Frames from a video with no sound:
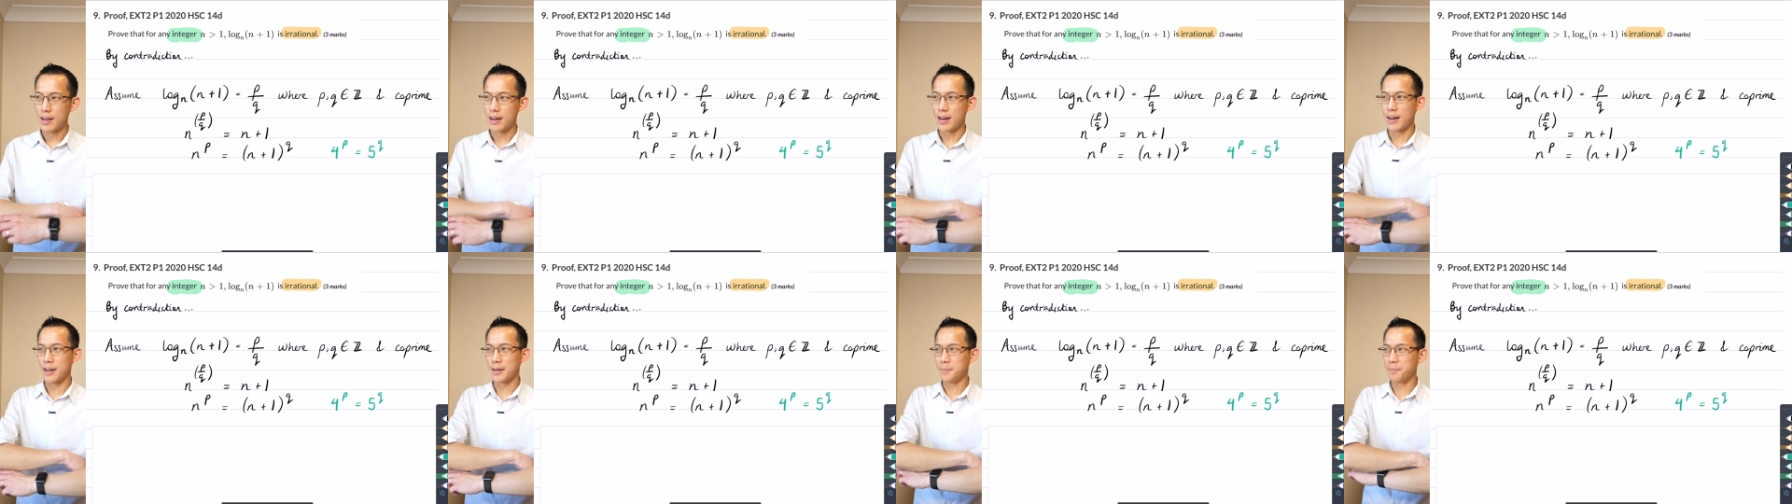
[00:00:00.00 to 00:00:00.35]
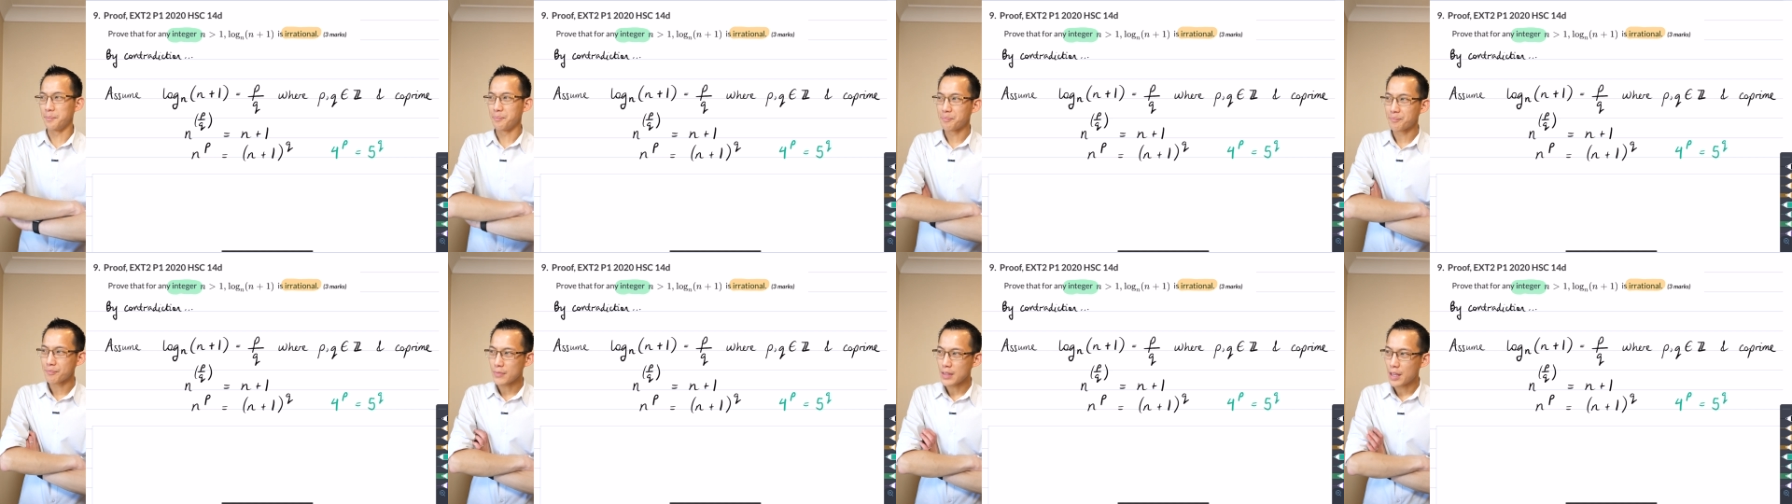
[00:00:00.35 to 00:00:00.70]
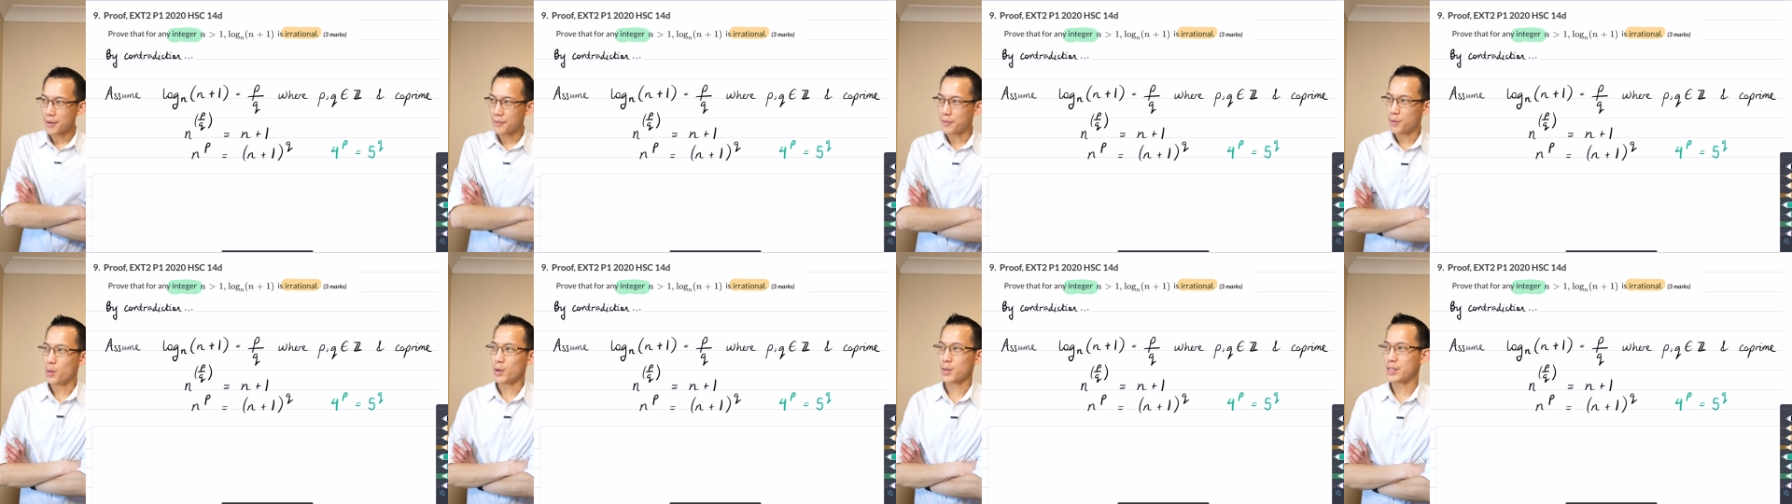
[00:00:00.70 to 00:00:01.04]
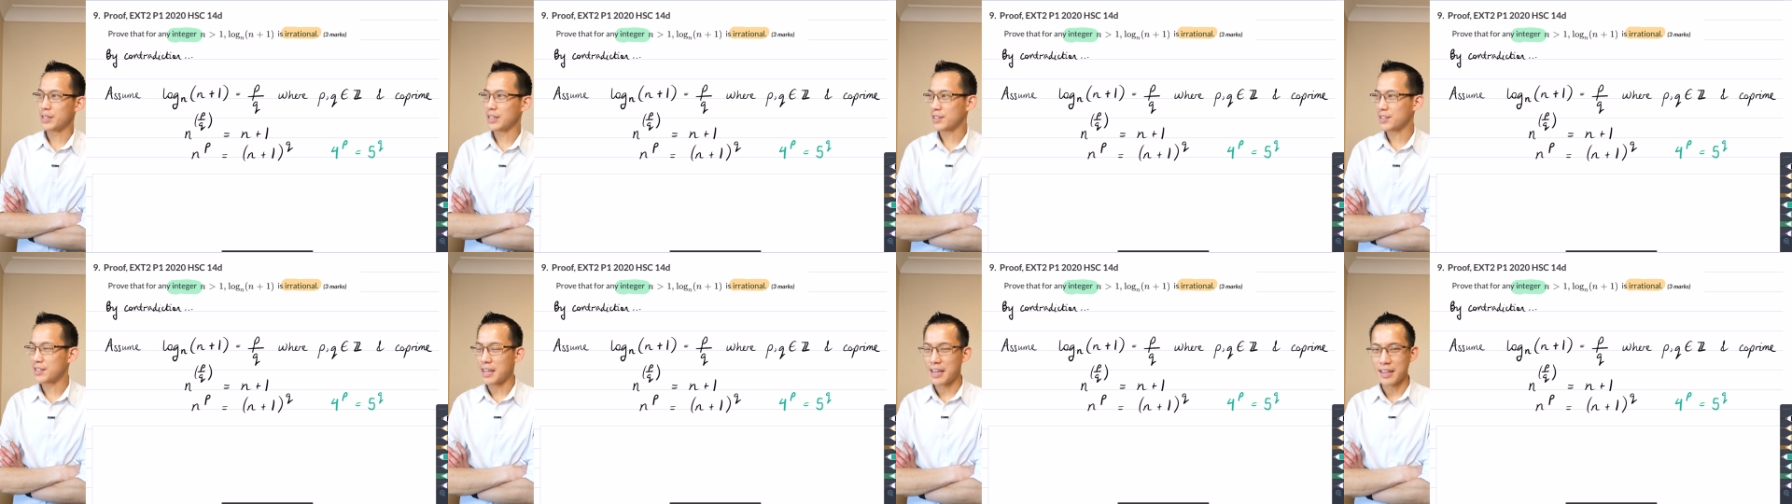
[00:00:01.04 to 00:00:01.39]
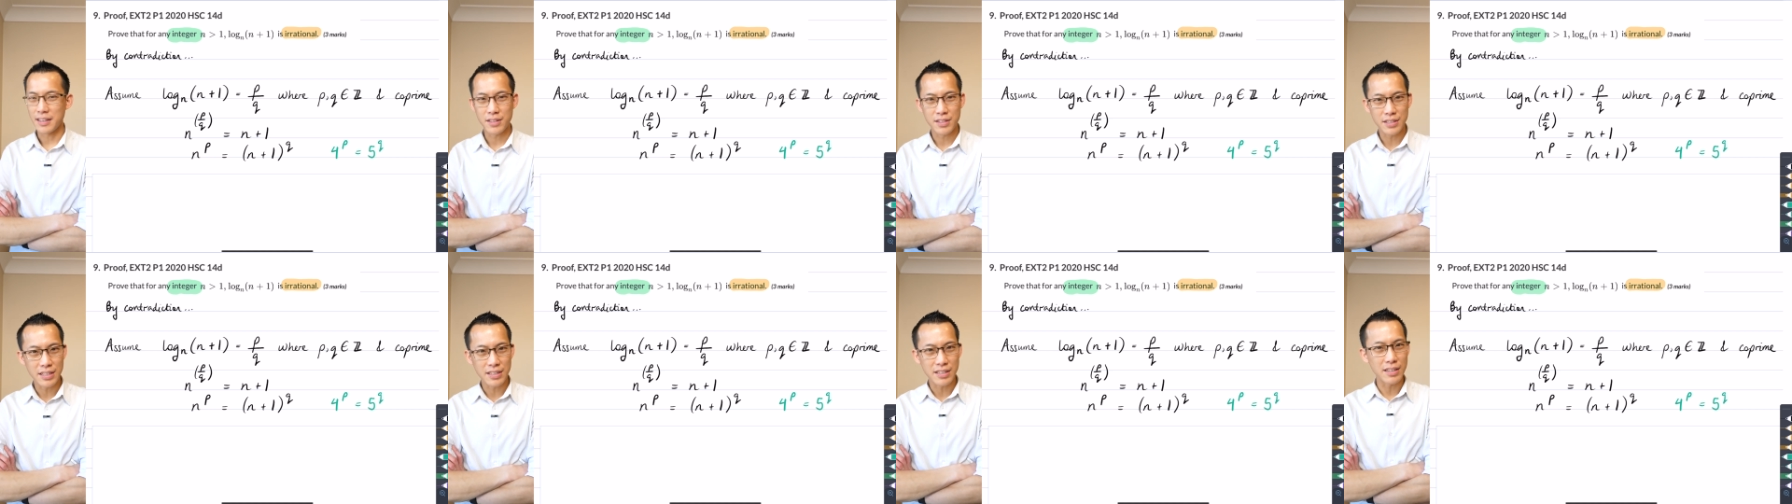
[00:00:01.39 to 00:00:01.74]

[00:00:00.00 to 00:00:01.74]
um, 64,